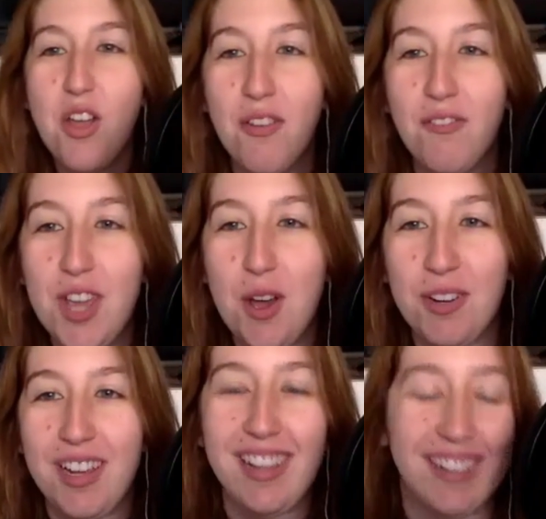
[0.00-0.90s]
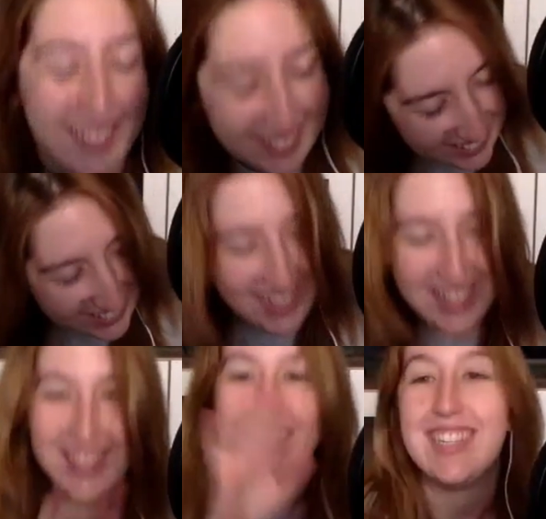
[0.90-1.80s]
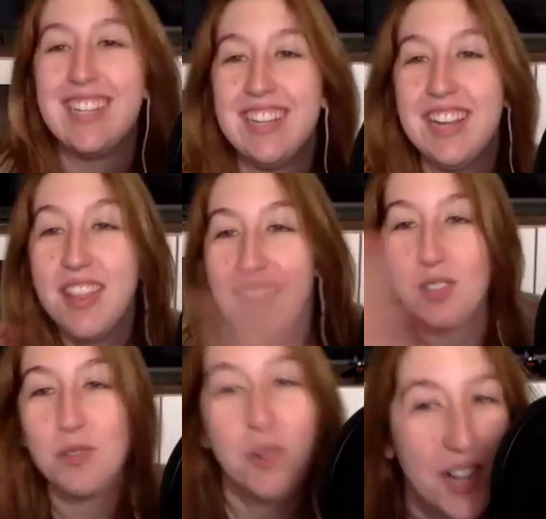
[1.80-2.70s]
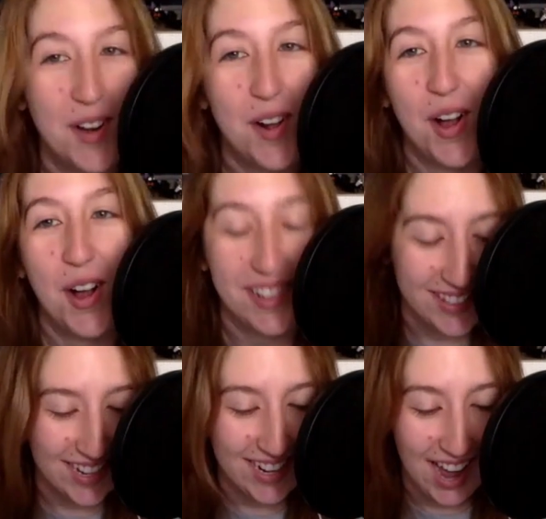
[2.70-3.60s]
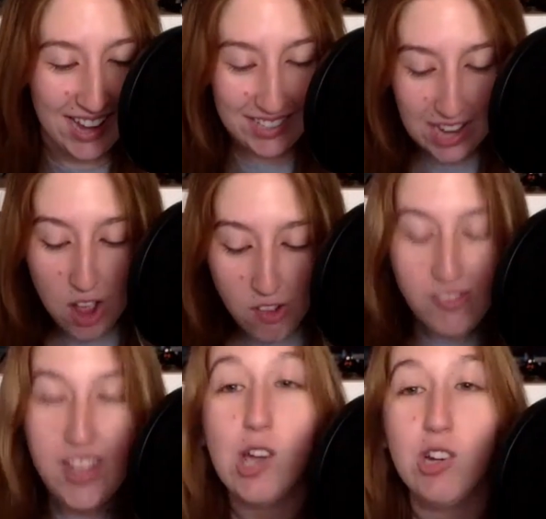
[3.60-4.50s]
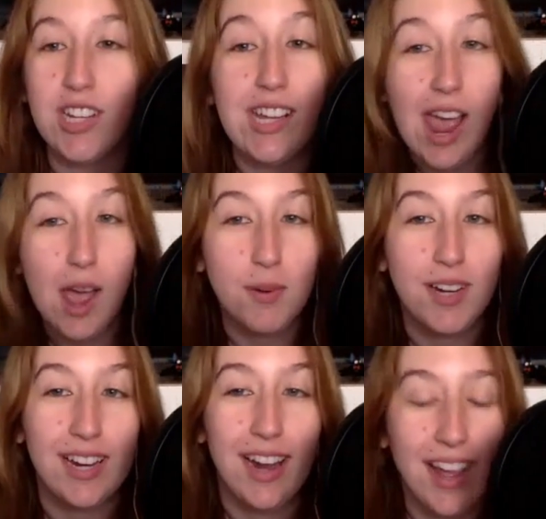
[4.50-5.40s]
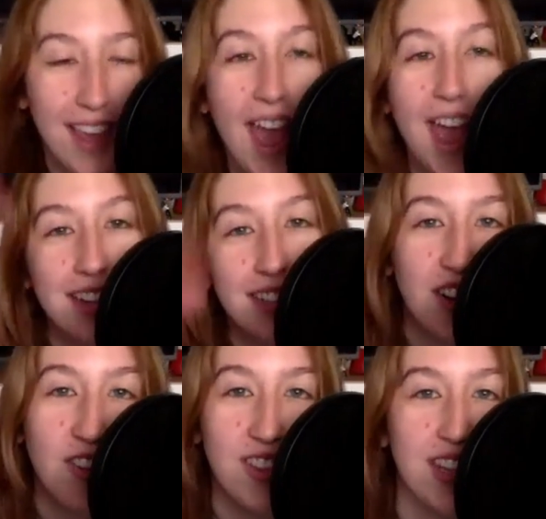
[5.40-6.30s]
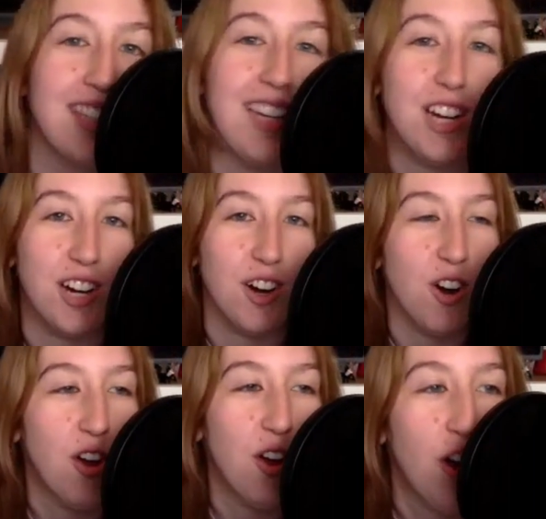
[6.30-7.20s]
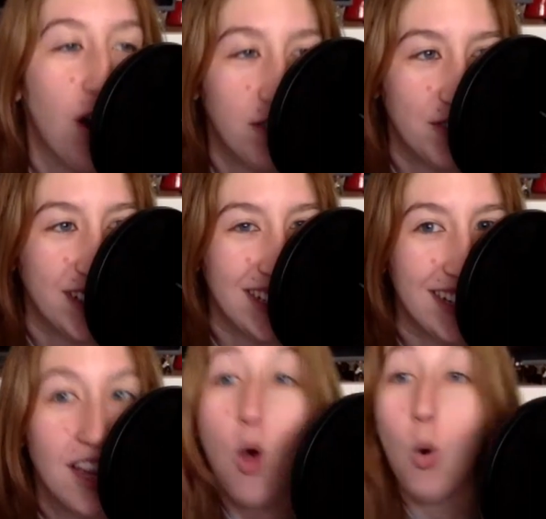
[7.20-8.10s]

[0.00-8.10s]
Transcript: The VOD. That's it. That's what we're going to call this thing, guys. VOD happening at the end of this year. Hopefully.